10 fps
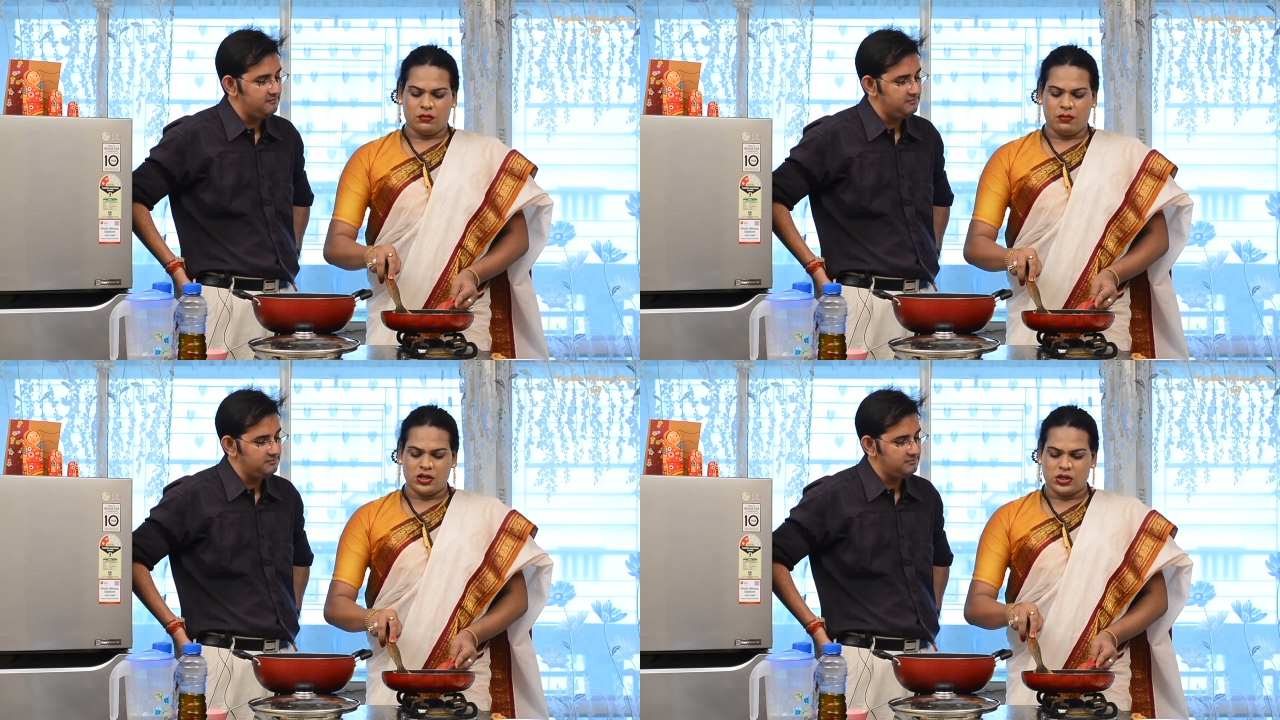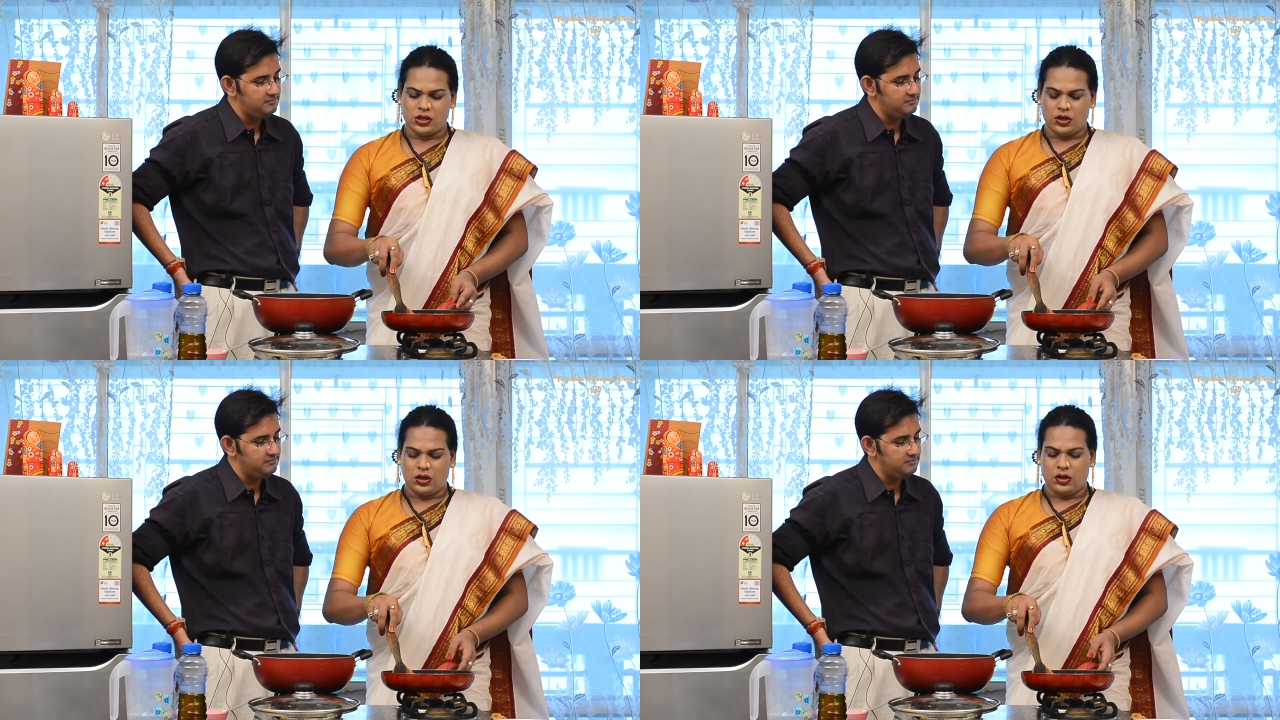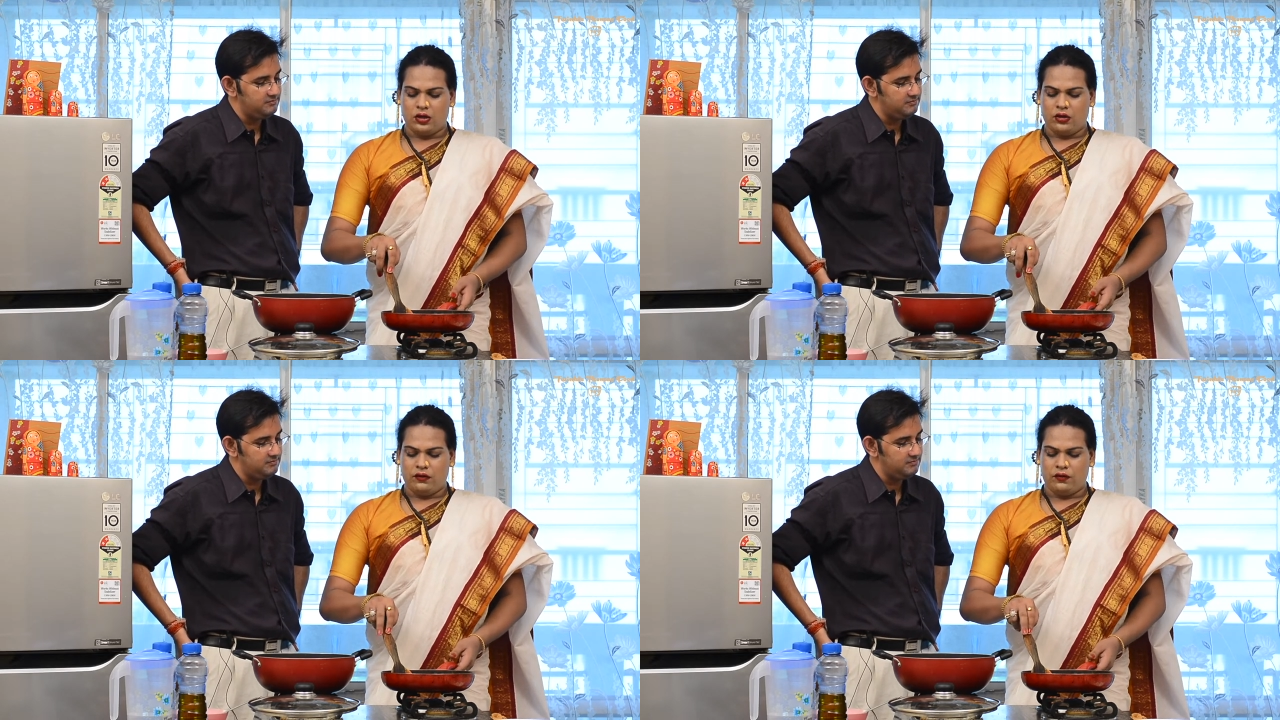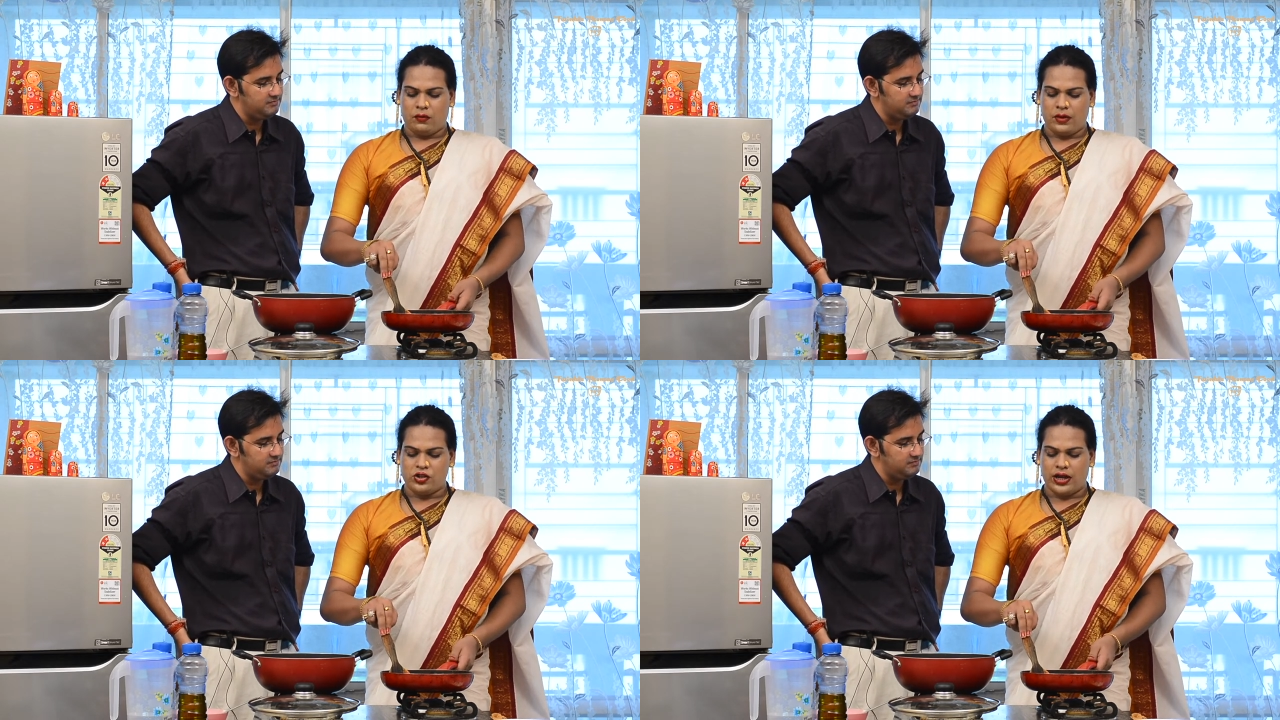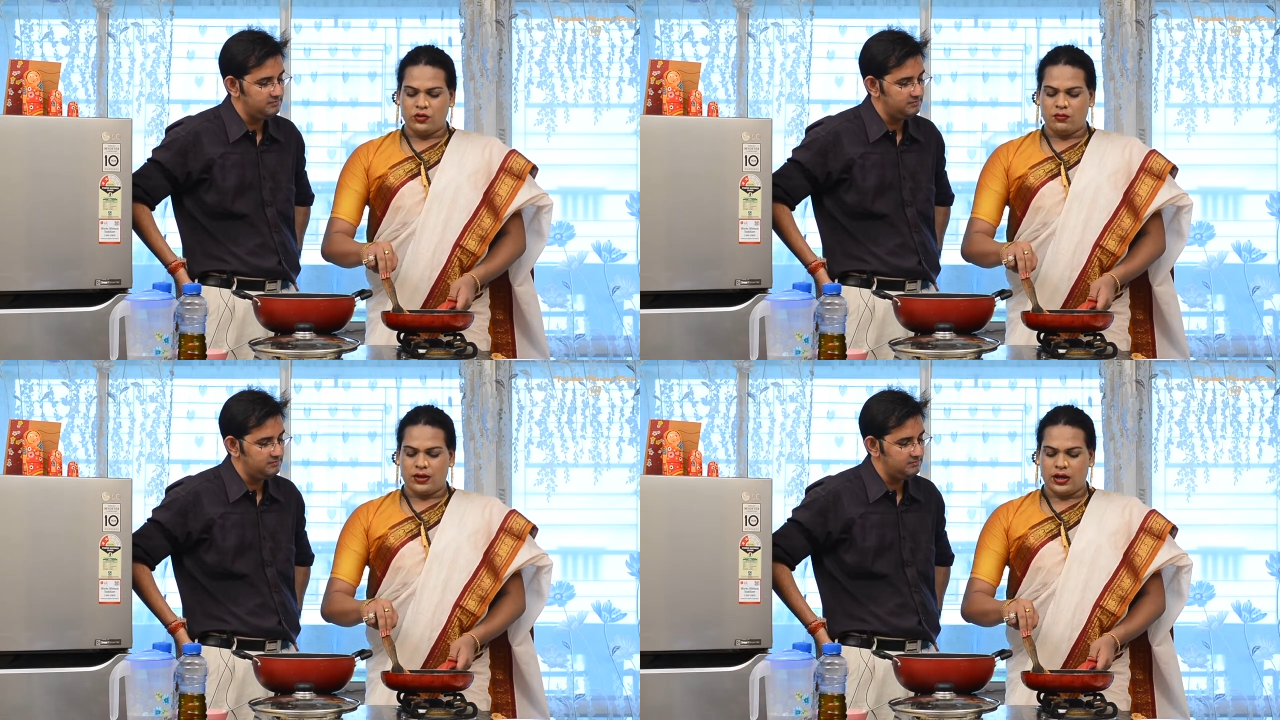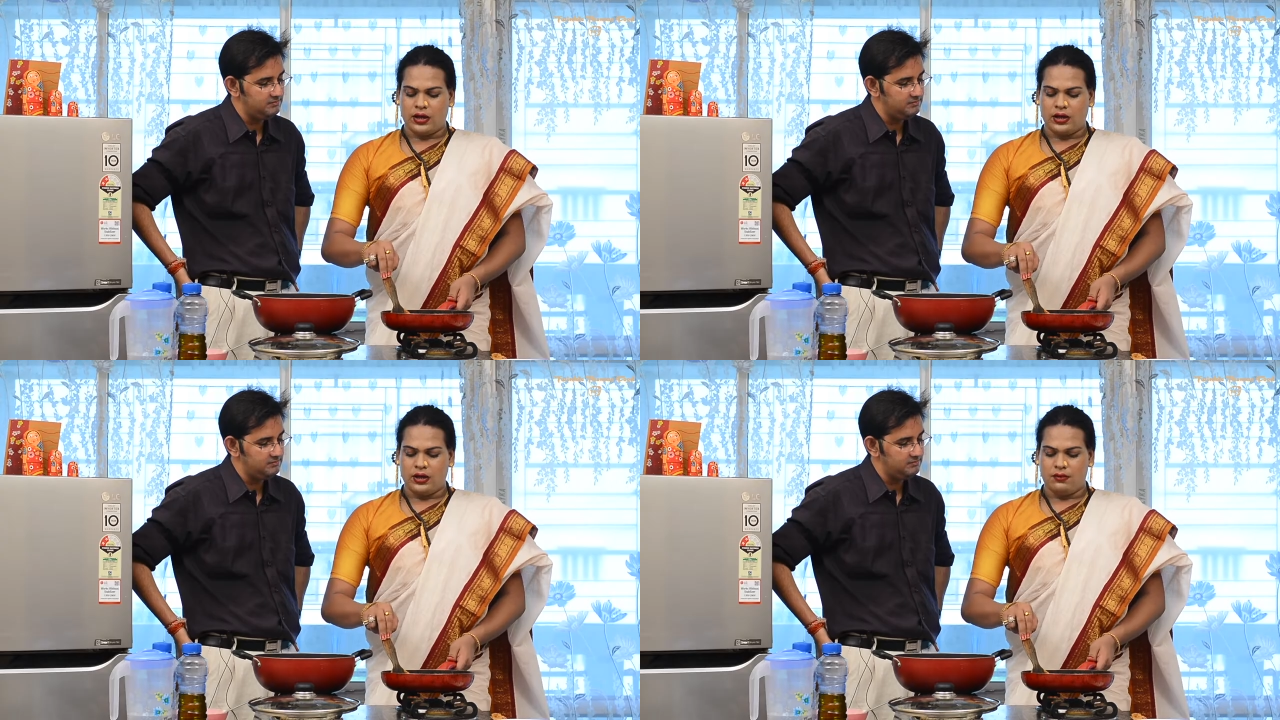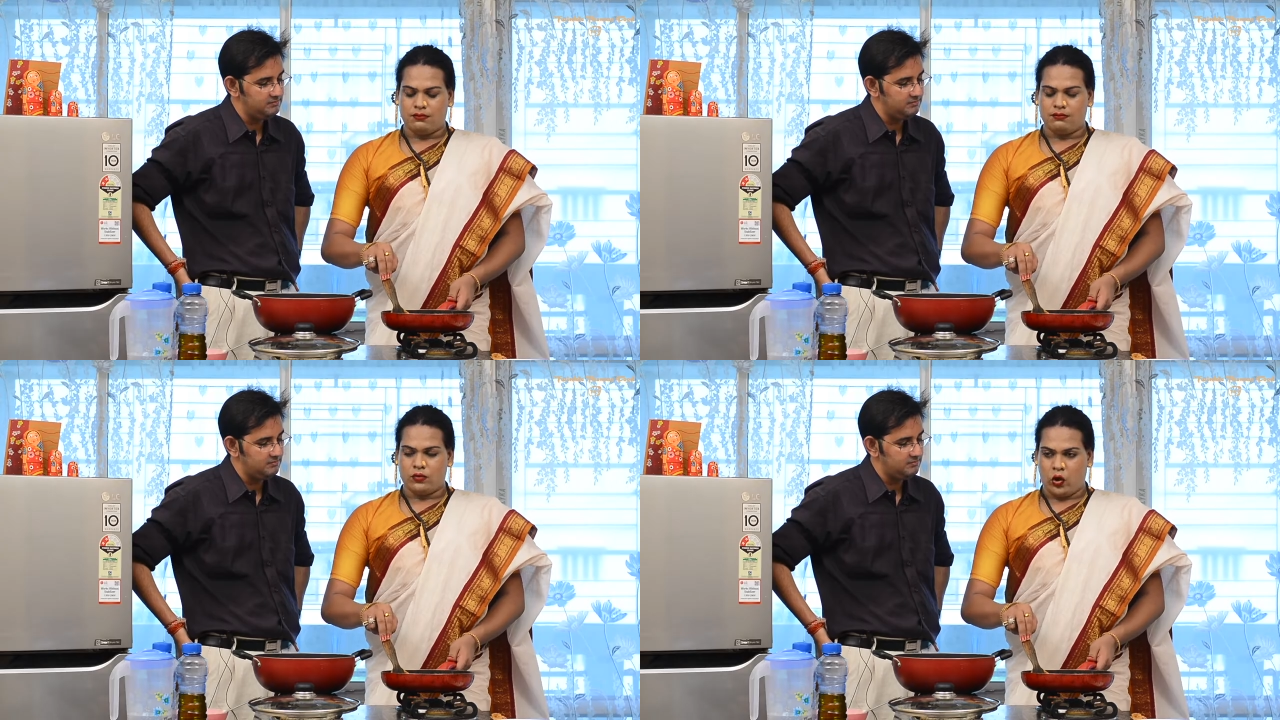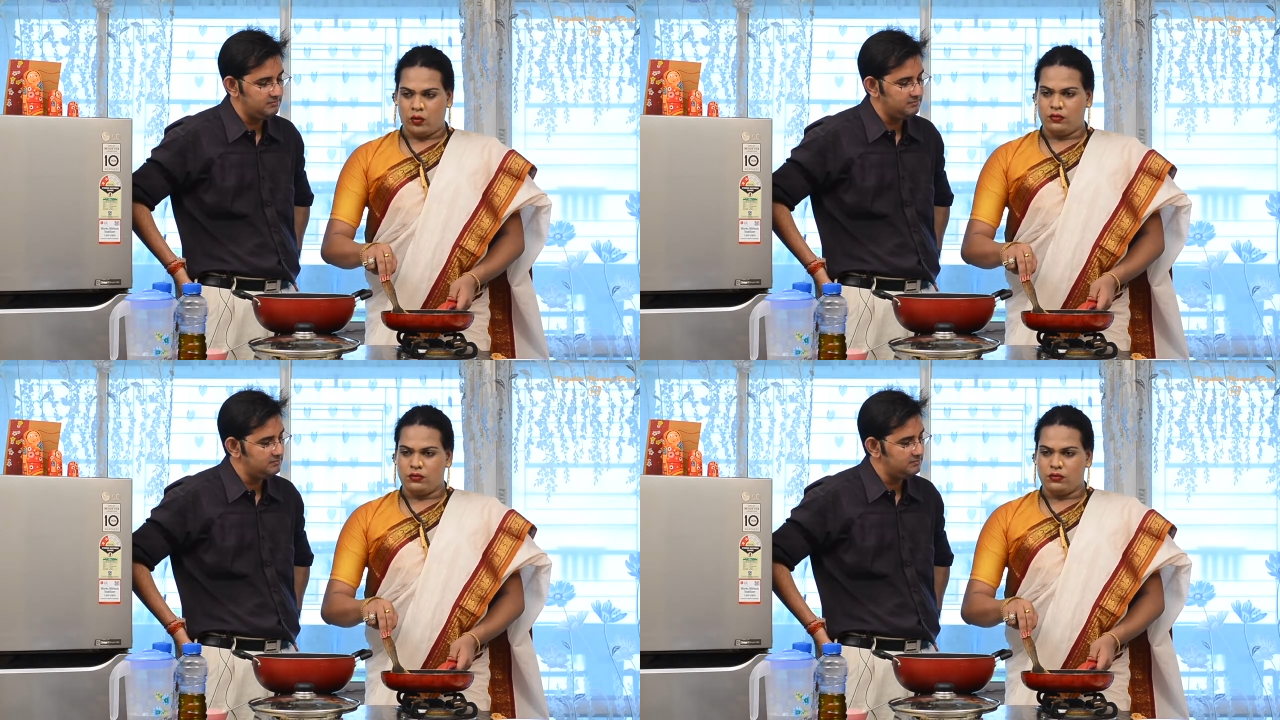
Speaker 1: But from my childhood, my mom